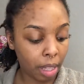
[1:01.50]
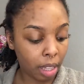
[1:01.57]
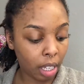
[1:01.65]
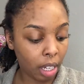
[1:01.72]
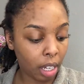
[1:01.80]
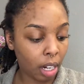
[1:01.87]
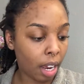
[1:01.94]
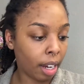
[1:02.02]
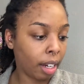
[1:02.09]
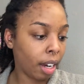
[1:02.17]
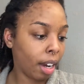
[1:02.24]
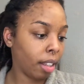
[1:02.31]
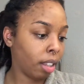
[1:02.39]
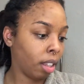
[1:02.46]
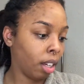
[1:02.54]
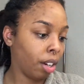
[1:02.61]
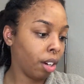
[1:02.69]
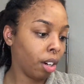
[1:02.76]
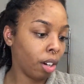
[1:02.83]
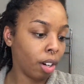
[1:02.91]
then I got
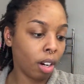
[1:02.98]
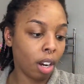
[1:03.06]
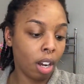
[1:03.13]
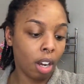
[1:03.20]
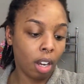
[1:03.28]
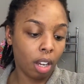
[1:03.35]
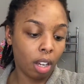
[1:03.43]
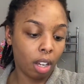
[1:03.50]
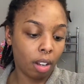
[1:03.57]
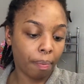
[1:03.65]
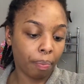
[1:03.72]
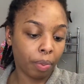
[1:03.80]
their